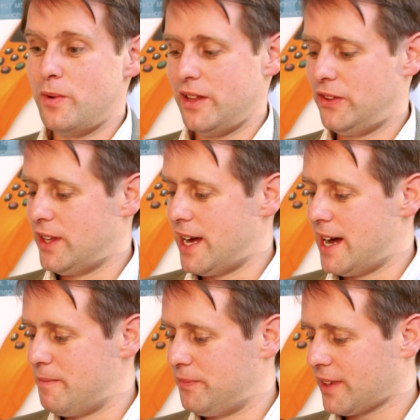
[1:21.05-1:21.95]
with,
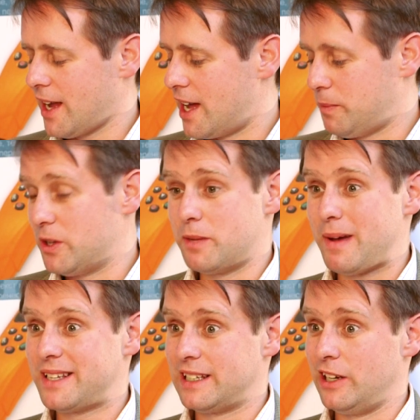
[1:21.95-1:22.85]
um, I suppose, the best